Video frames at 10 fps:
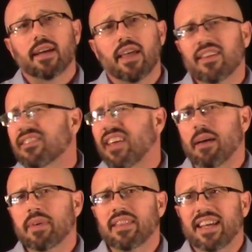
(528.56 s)
And this, I
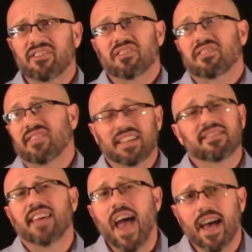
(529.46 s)
mean, that's
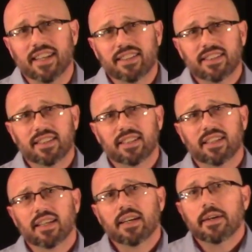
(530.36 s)
sad.
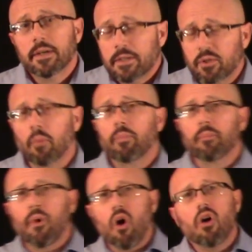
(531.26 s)
So, but
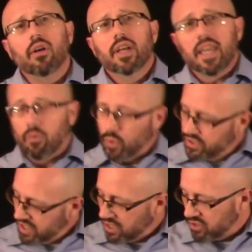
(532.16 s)
Paul, we
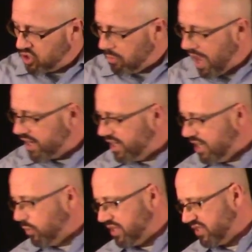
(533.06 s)
see his humanity,
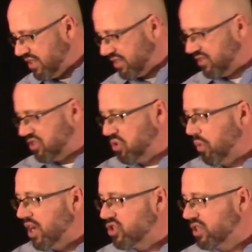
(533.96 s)
we see the
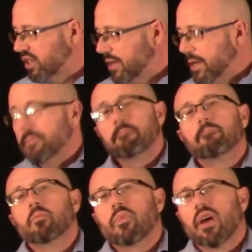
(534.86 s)
situation.
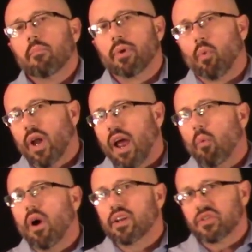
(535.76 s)
But what I
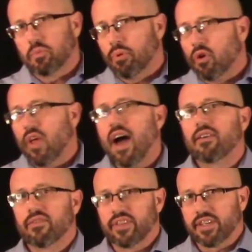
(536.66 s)
want us to pull out
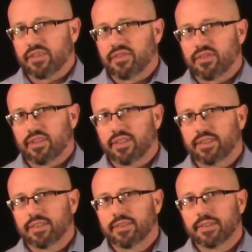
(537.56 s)
of this
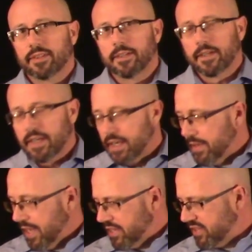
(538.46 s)

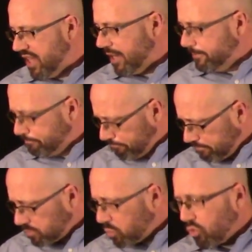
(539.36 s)
is that
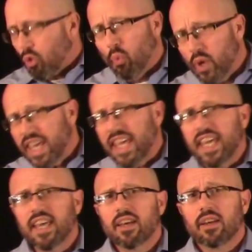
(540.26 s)

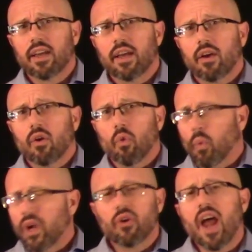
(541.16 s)
we
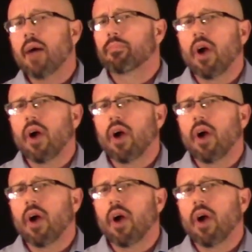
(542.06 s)
are not